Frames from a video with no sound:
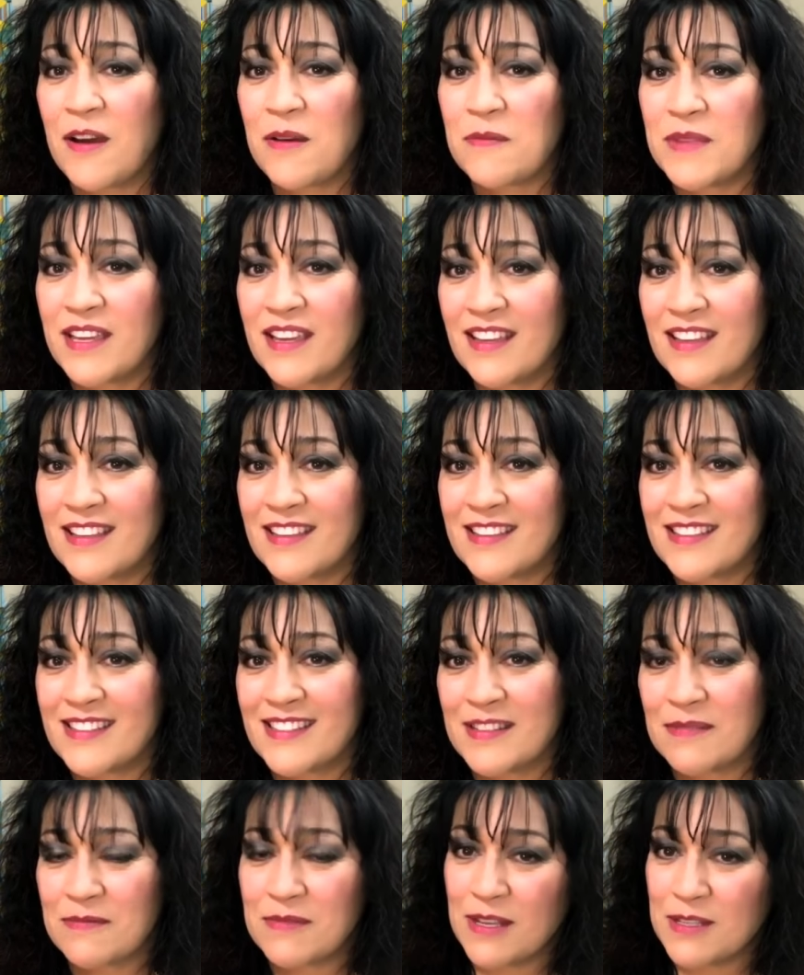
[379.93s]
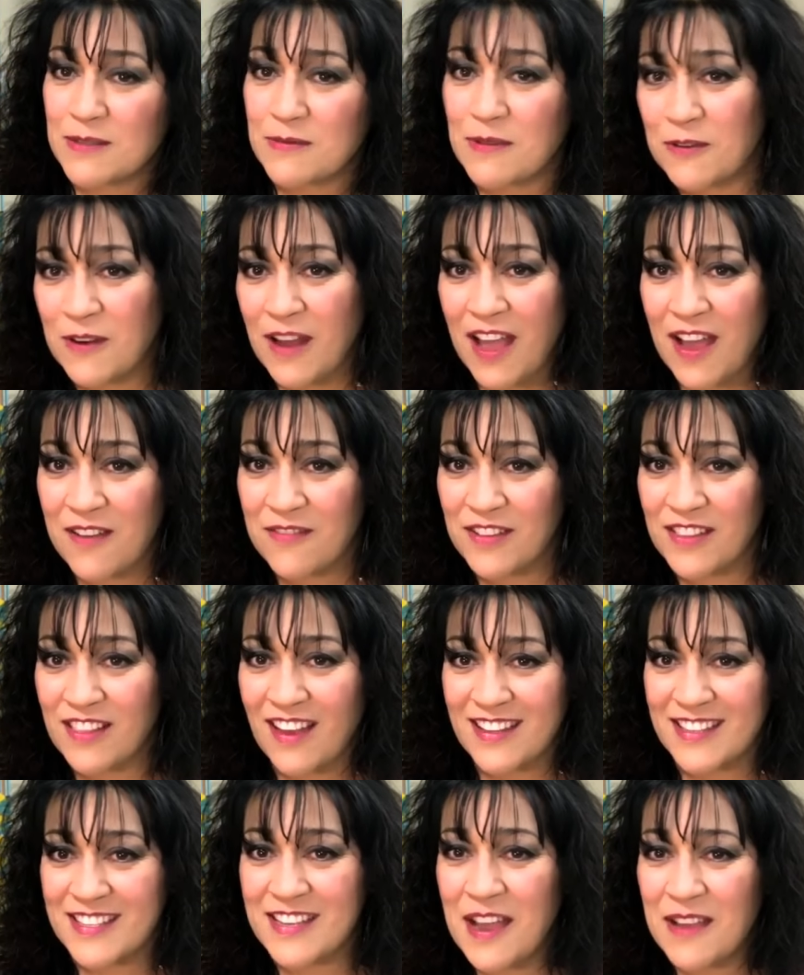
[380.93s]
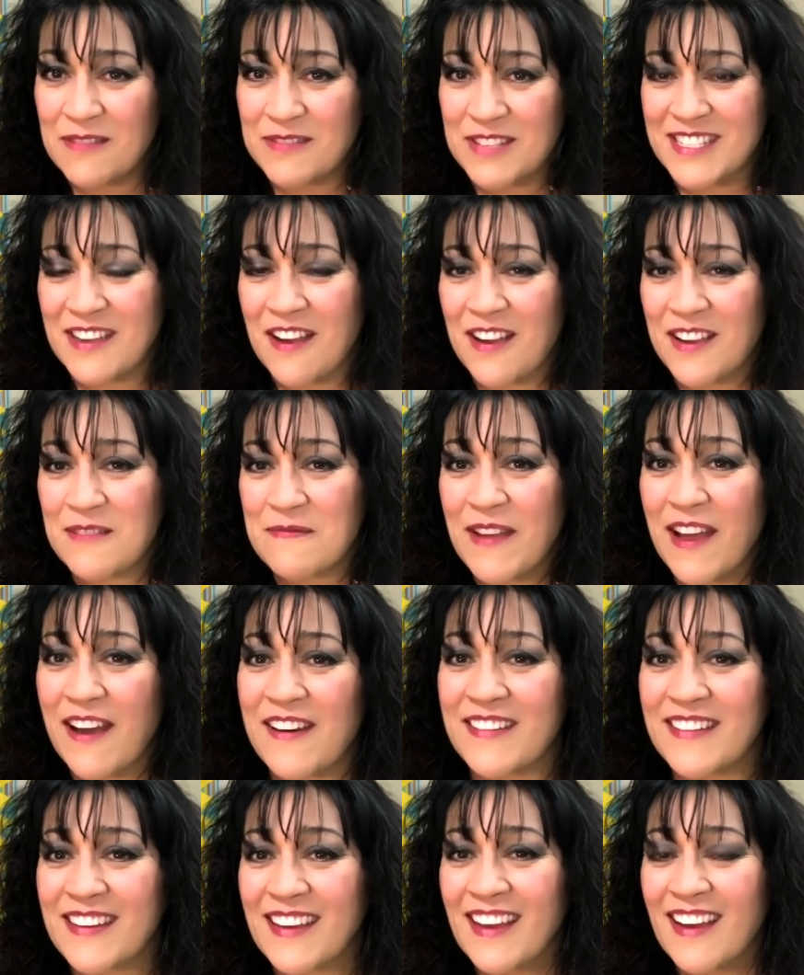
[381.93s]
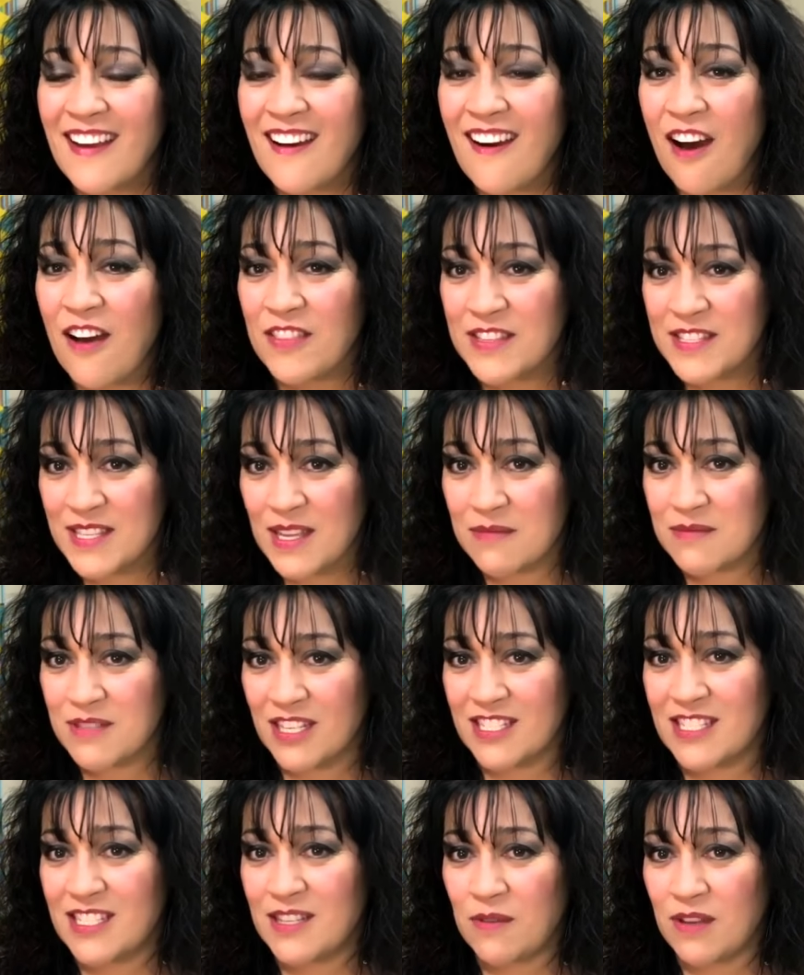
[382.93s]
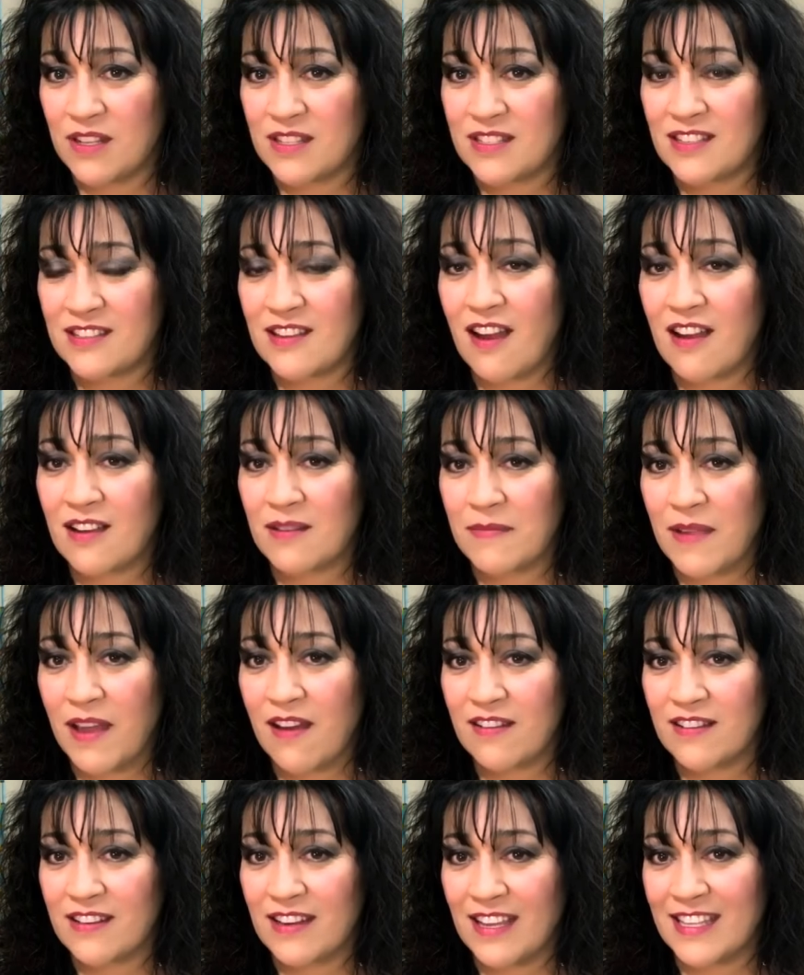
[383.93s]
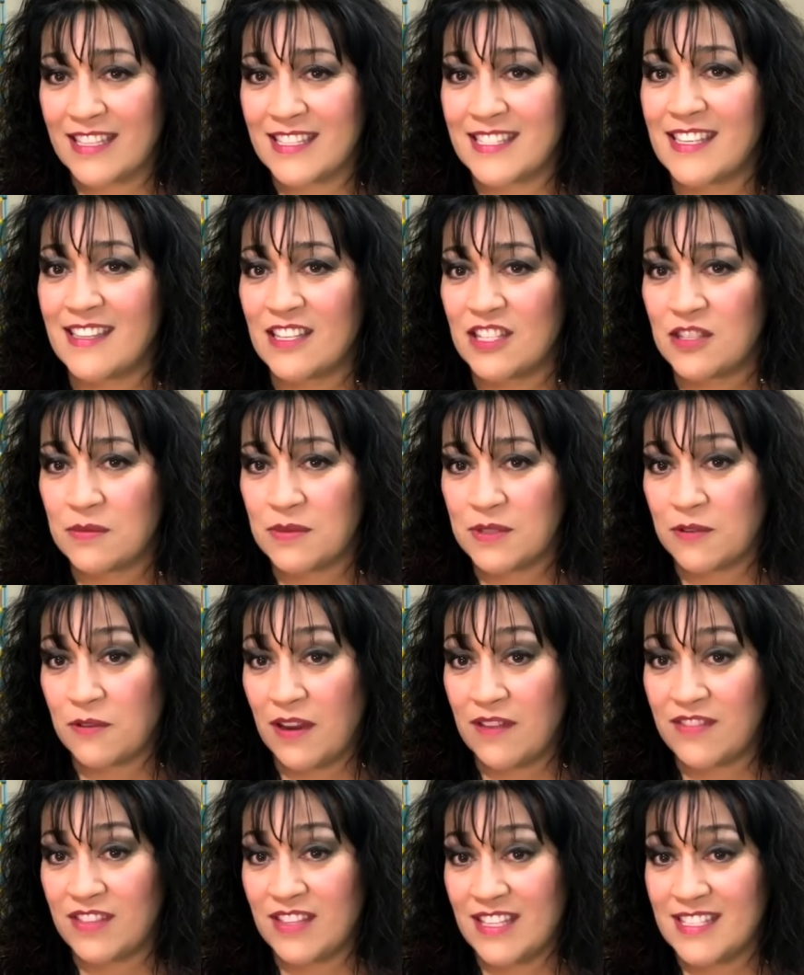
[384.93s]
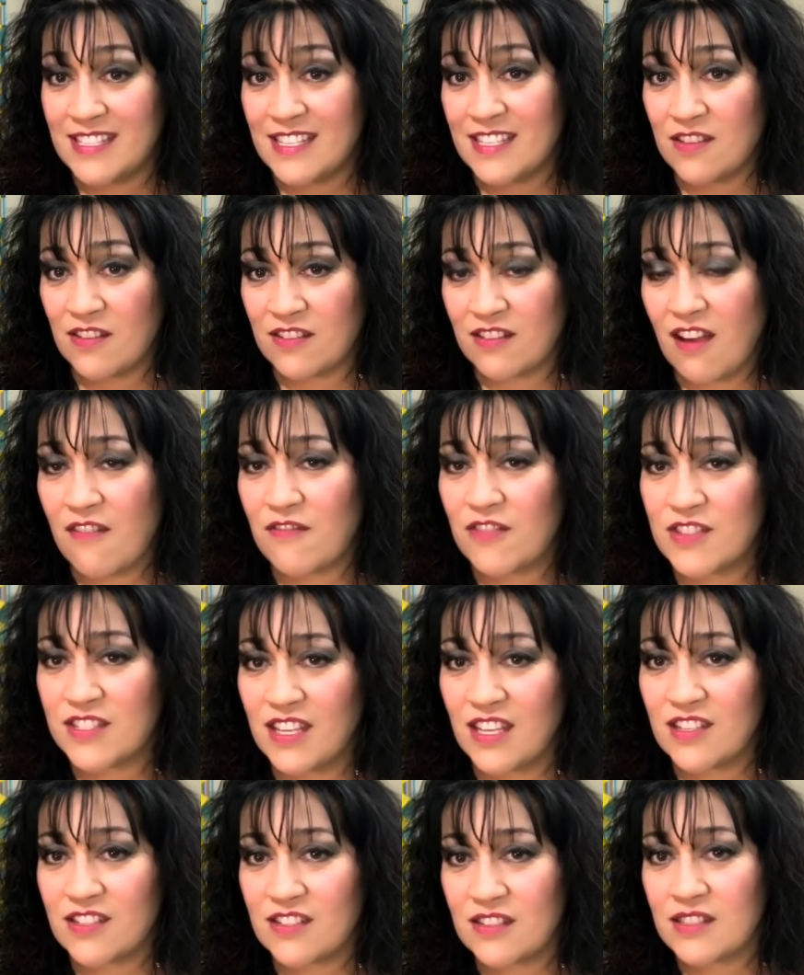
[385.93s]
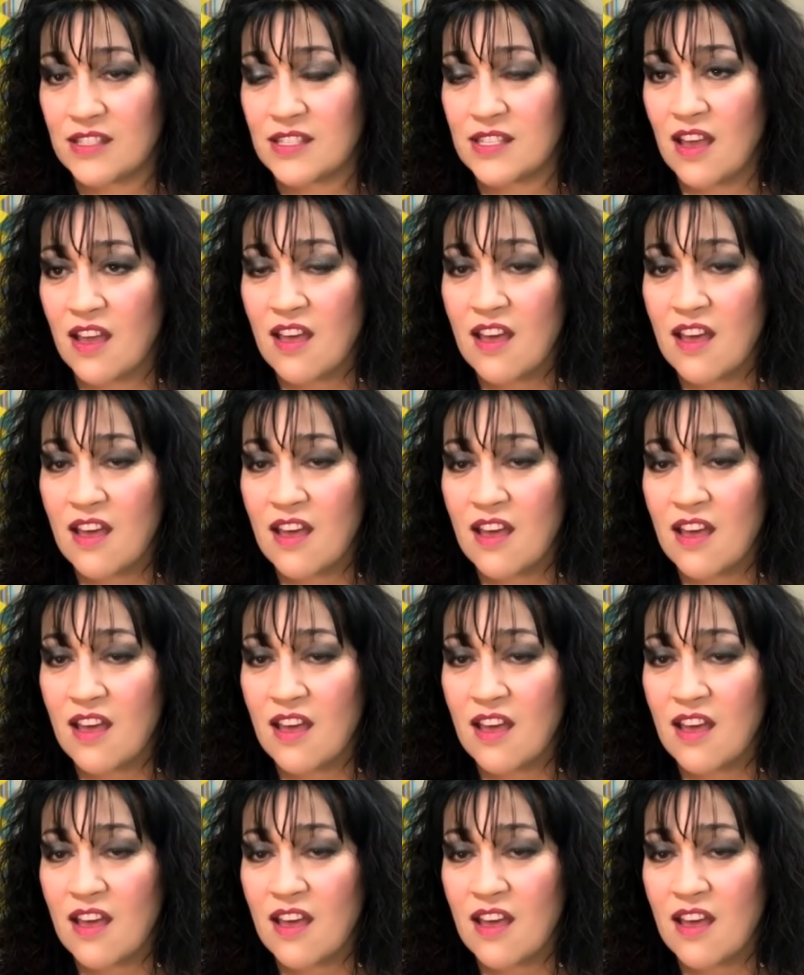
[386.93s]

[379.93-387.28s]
because sometimes we don't have a lot of time to talk about all the subjects she wants to talk about, and I could see that she was craving these adult conversations.